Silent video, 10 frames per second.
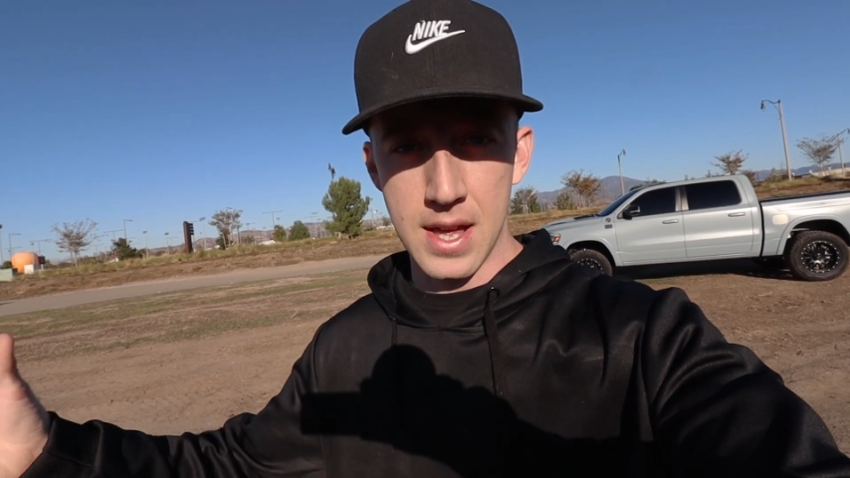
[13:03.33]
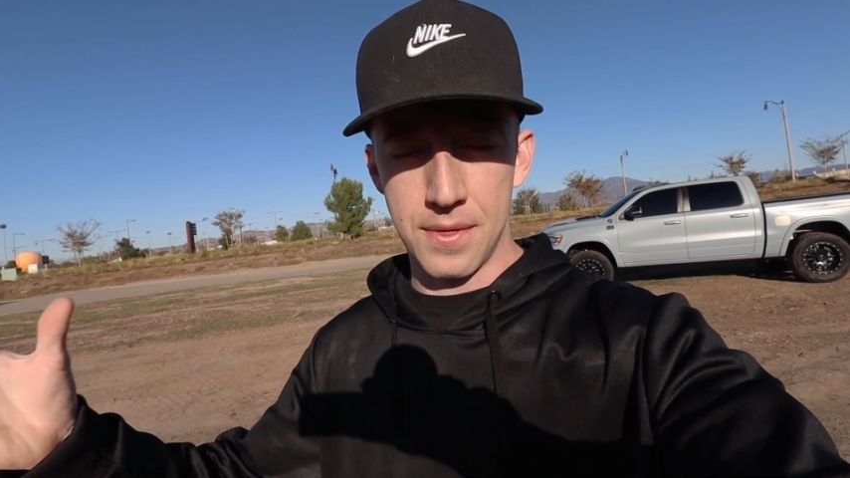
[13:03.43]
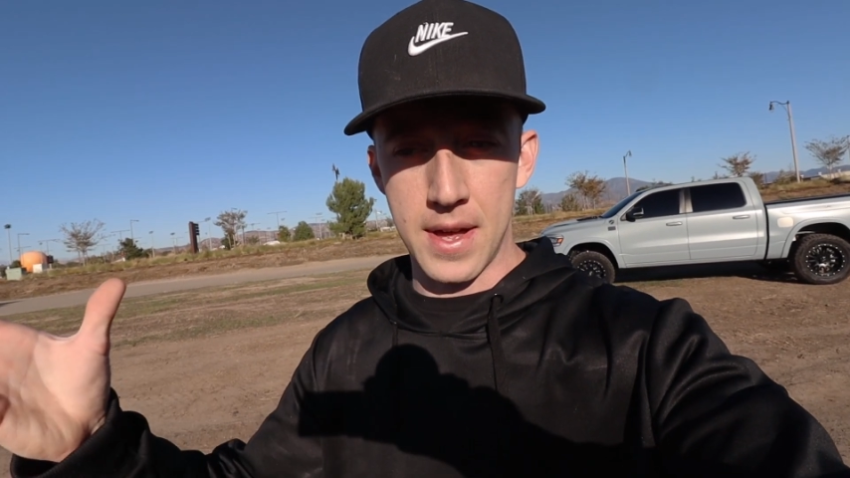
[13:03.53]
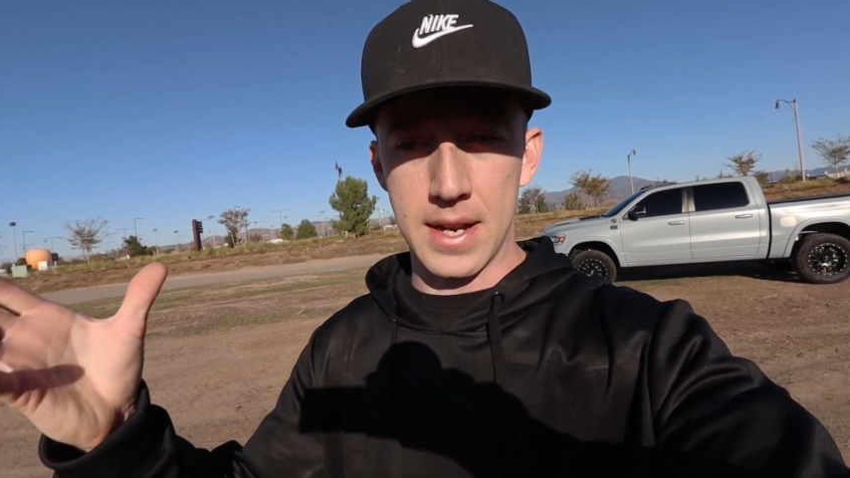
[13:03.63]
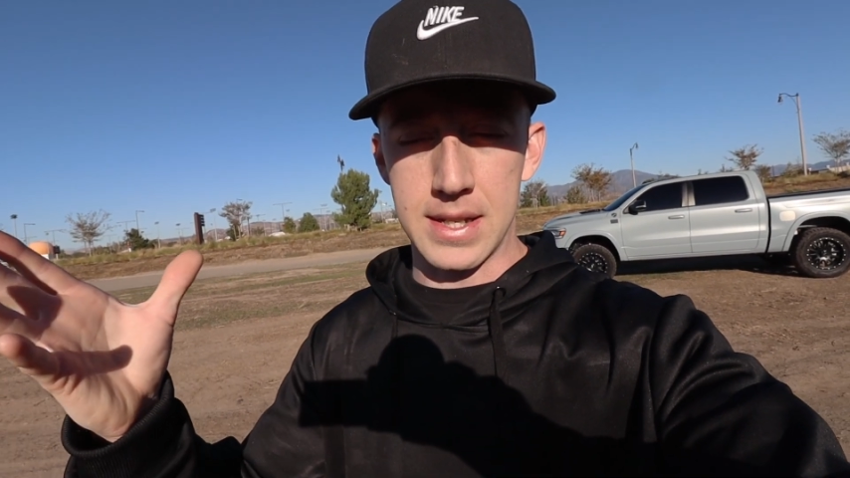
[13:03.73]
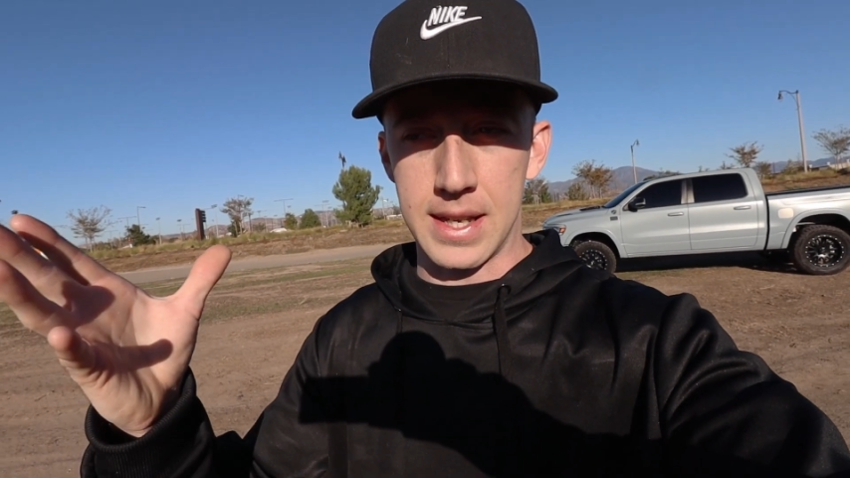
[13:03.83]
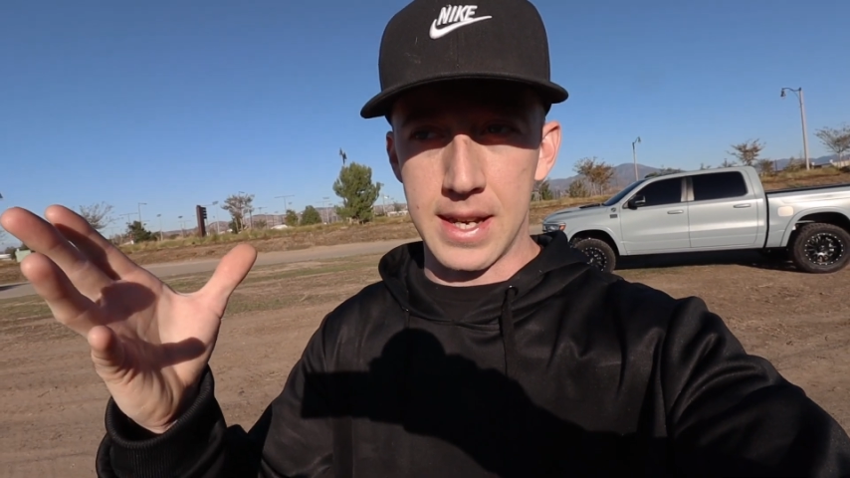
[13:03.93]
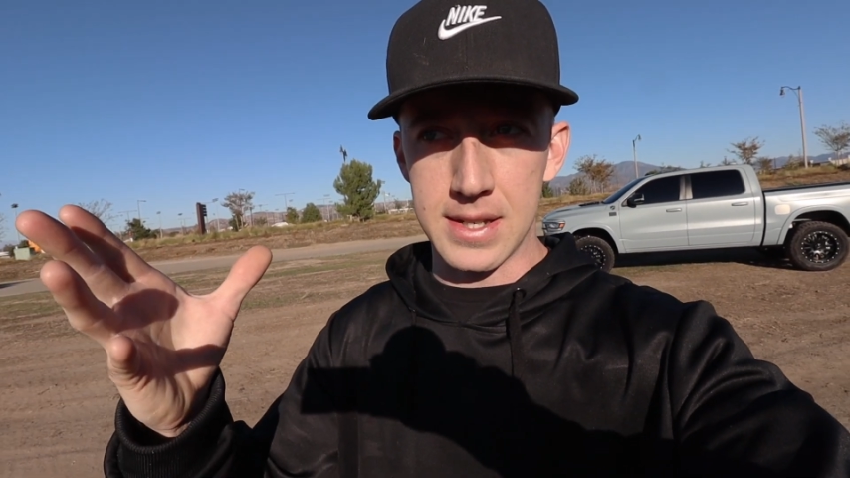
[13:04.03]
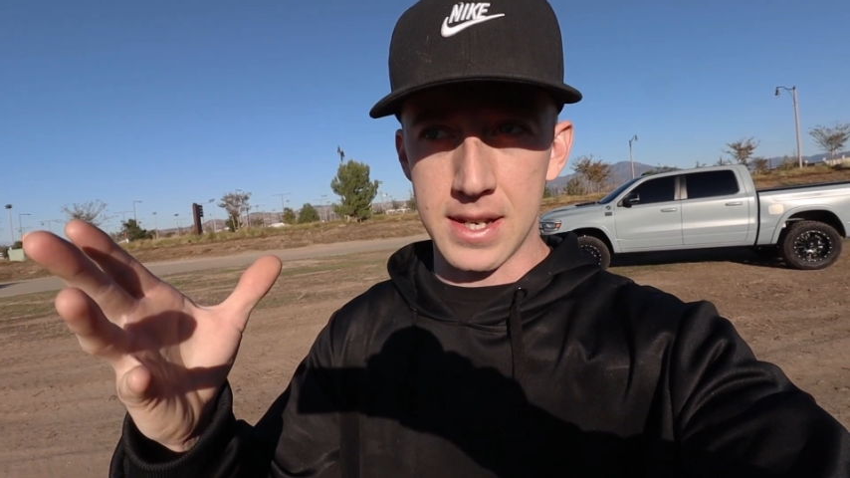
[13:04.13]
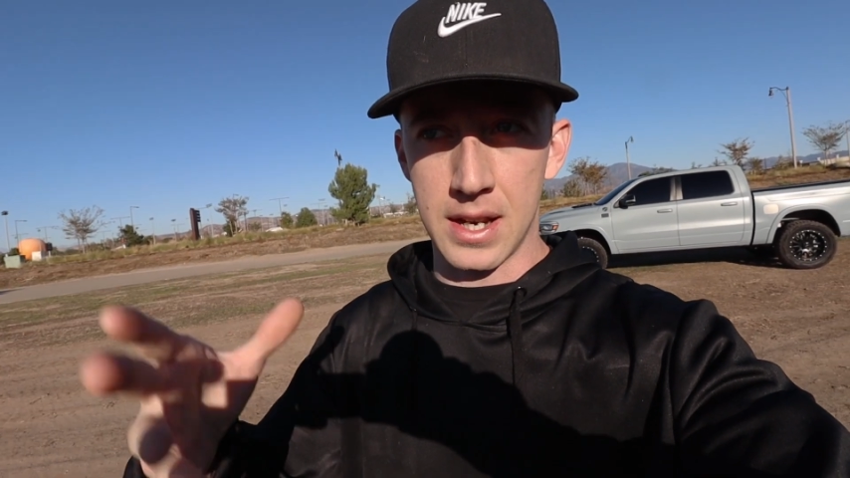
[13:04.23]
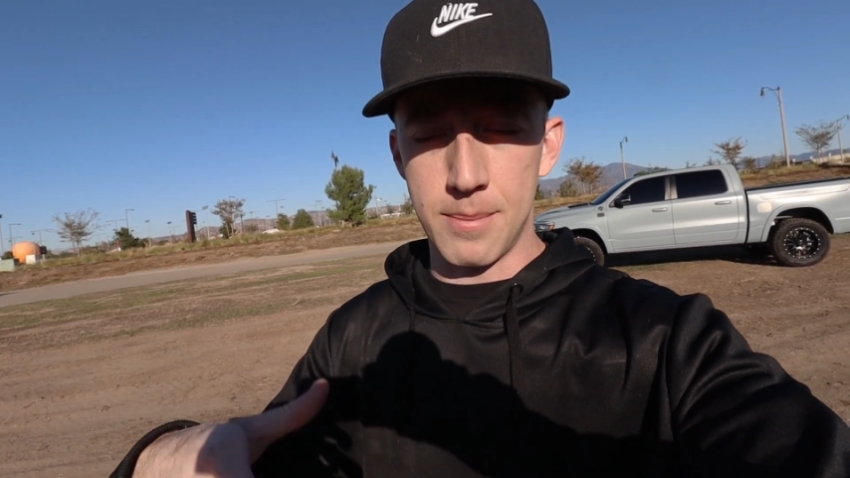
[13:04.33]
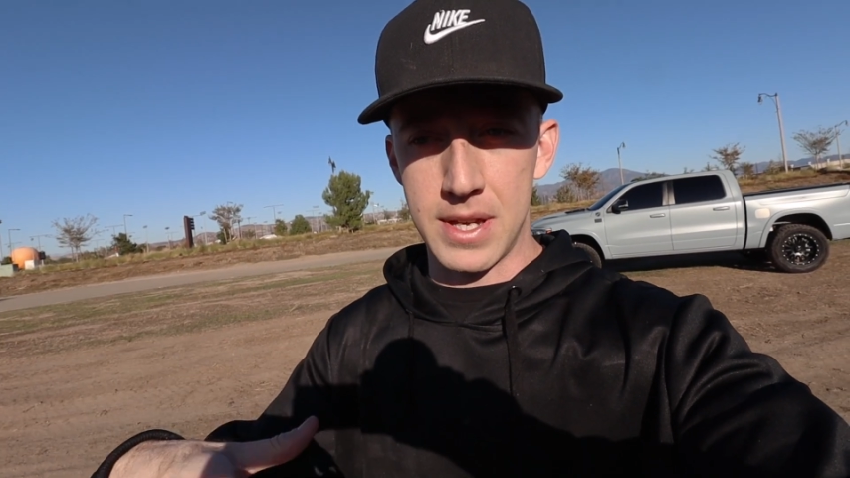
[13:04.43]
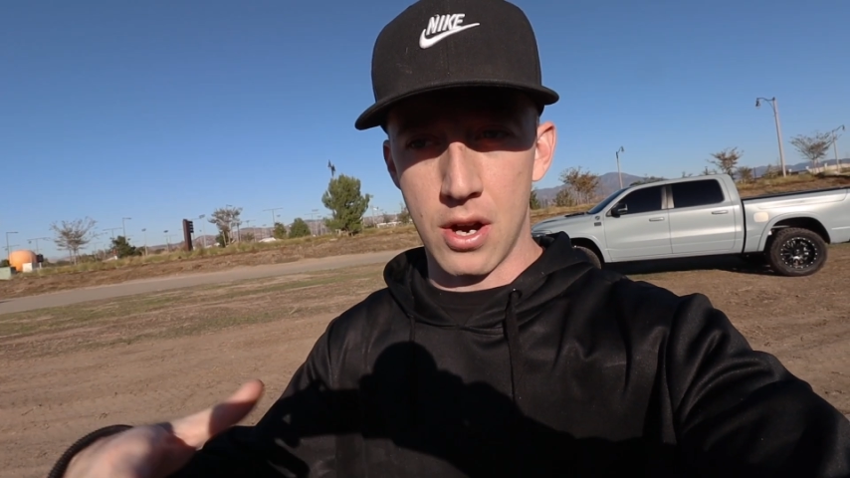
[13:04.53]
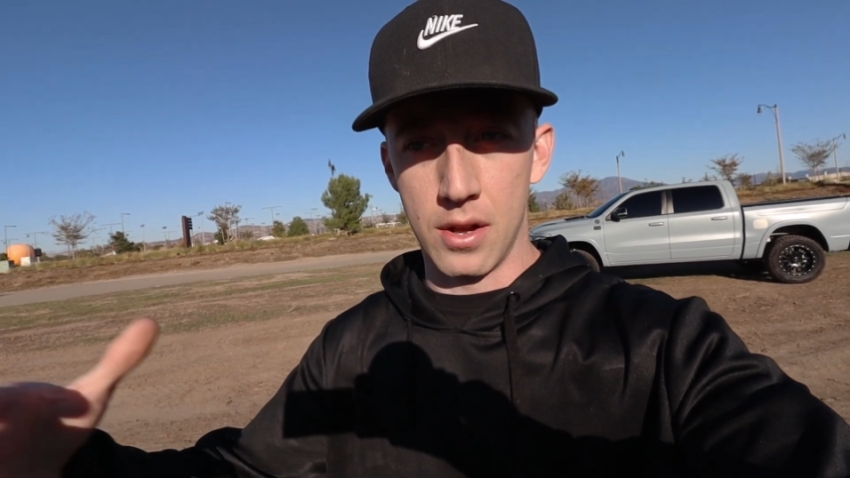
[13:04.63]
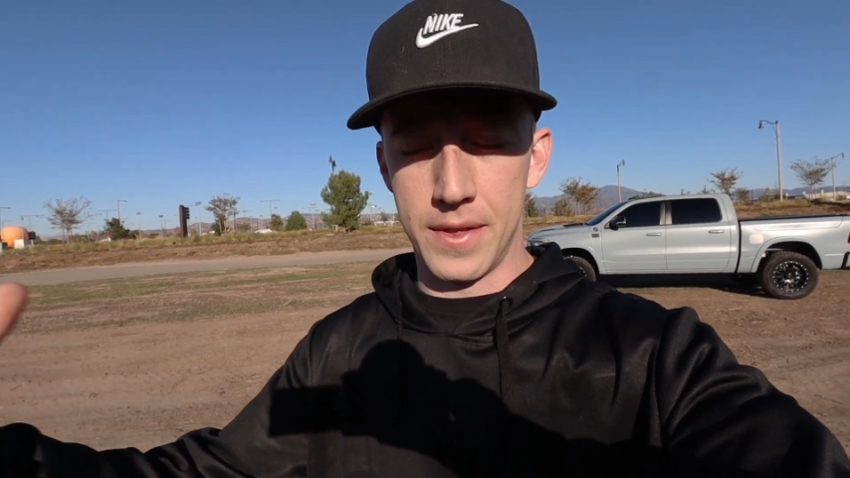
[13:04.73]
then it's easily going to
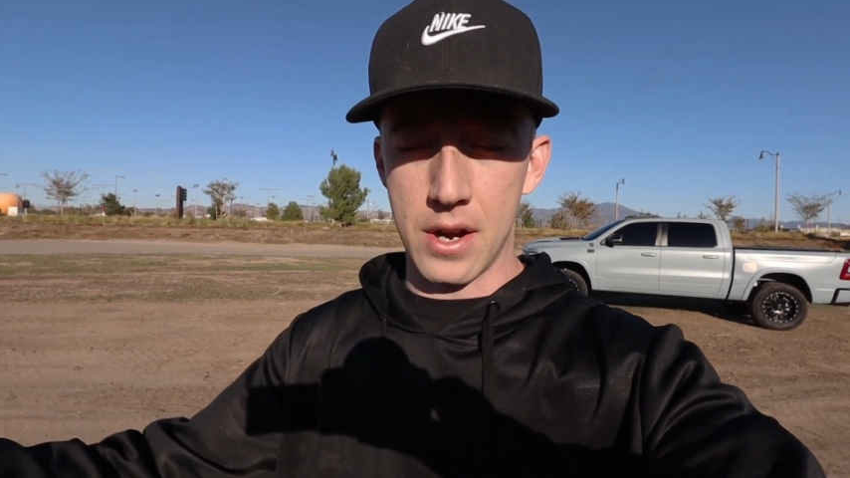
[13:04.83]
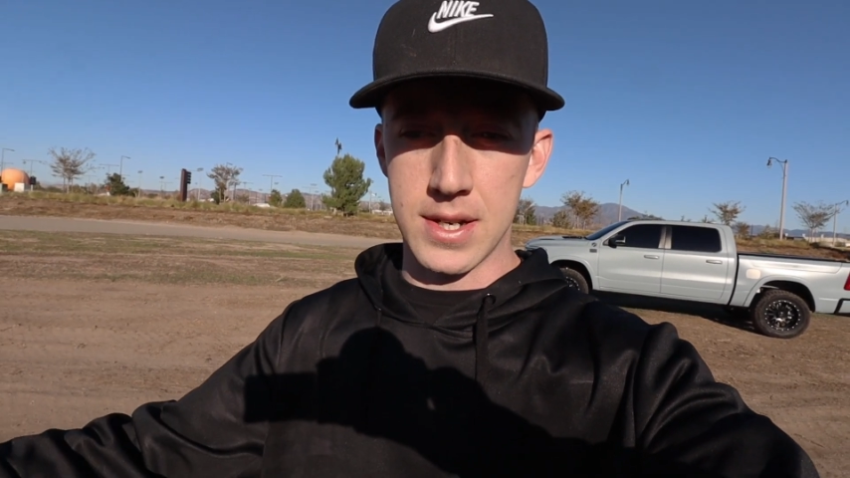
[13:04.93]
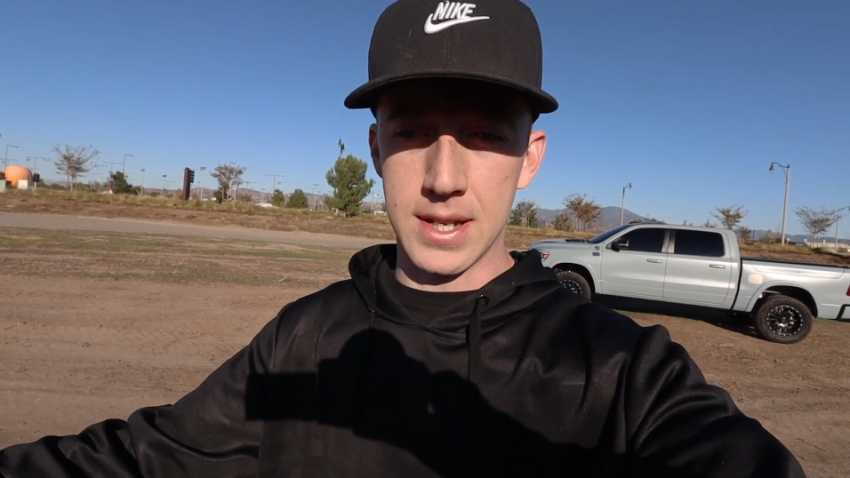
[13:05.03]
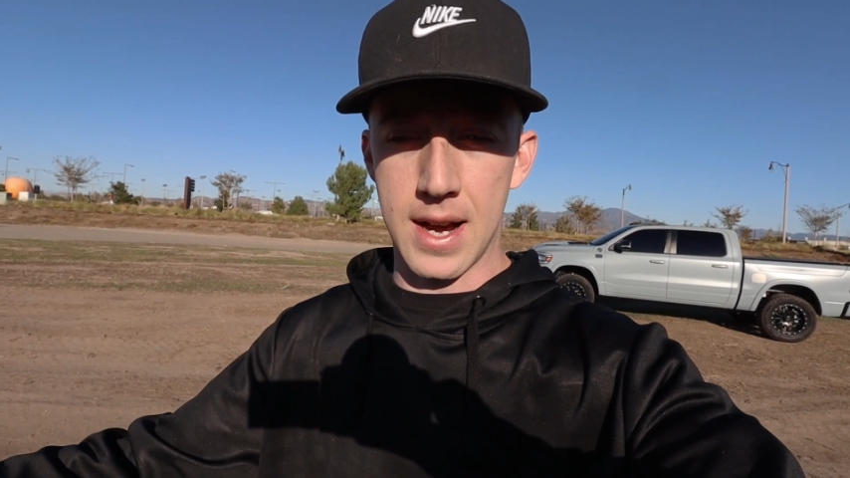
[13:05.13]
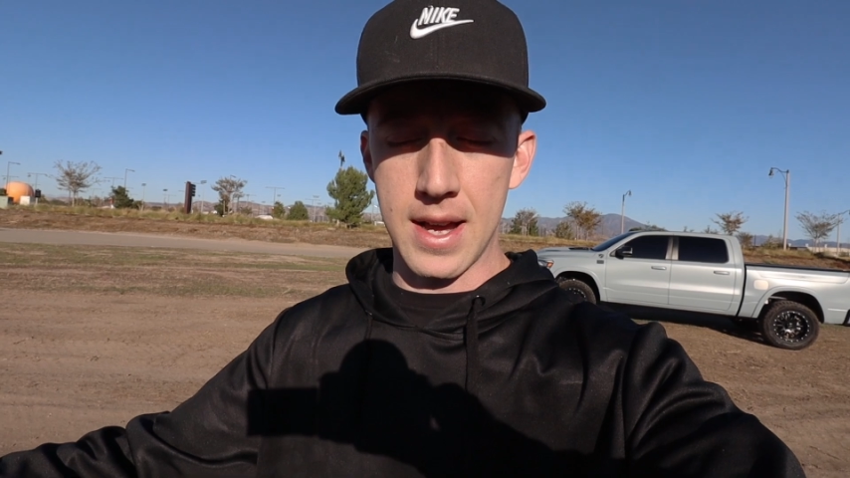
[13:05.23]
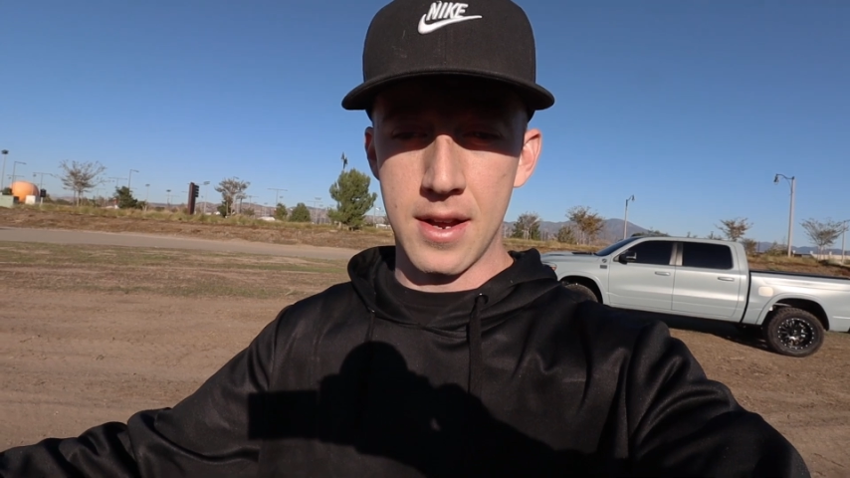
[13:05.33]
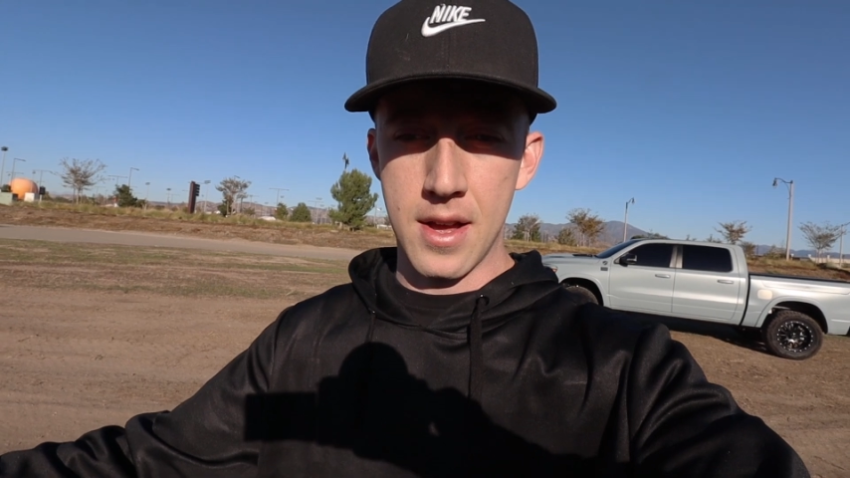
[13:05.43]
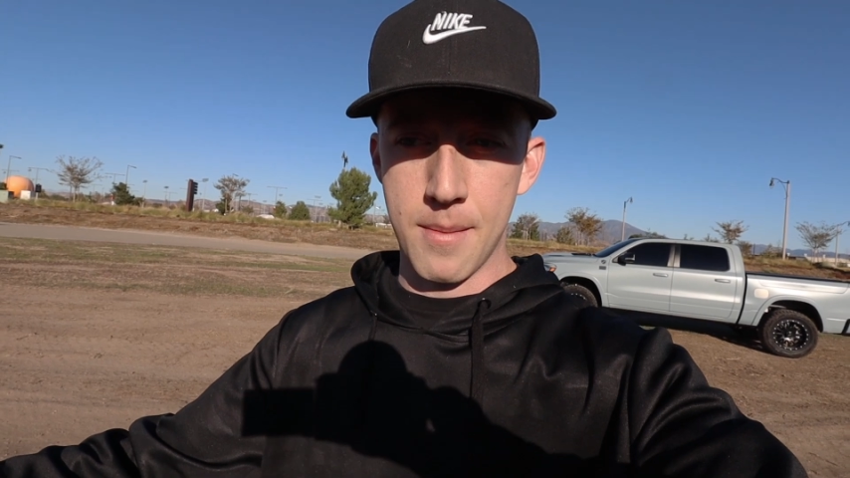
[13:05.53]
be on their side,